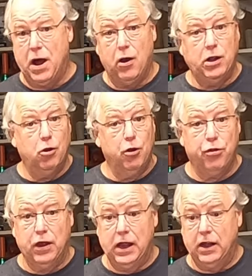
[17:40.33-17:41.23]

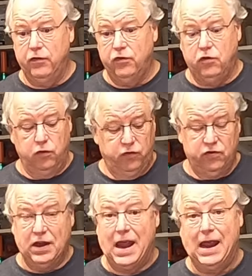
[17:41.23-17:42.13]
polyurethanes to
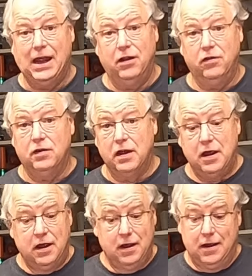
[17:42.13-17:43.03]
stains,
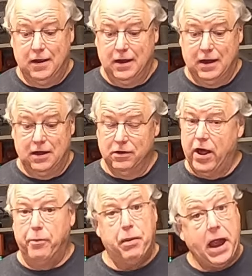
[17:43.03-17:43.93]
a
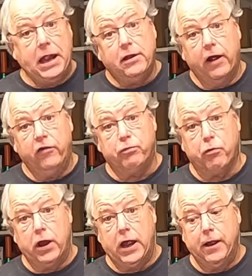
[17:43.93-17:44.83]
lot of paint I
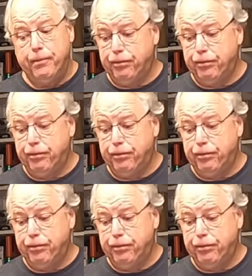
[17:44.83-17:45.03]
spray,